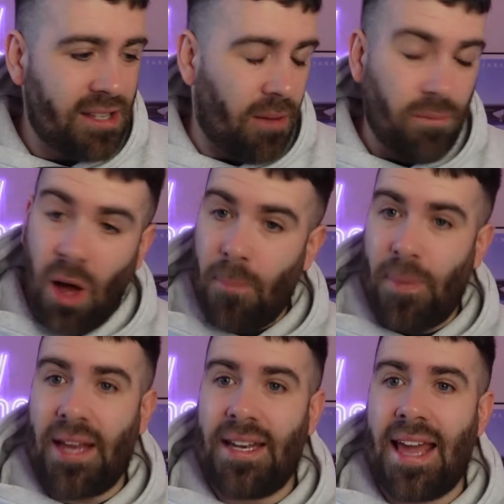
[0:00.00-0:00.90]
I'm not
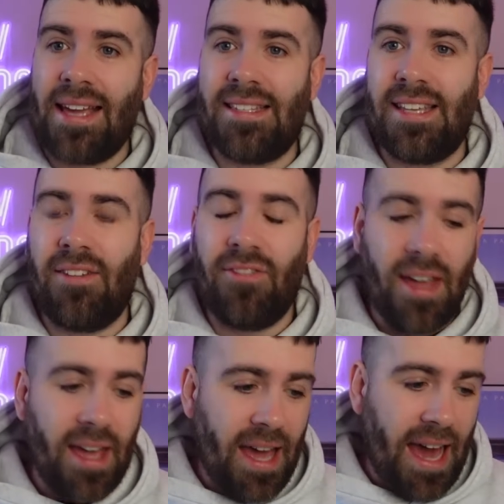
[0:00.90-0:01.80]
being negative,
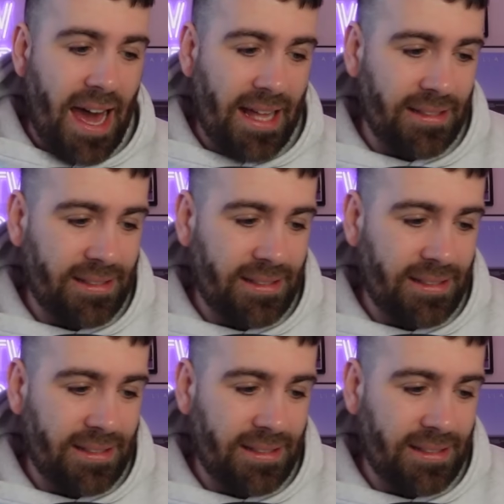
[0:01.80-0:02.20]
and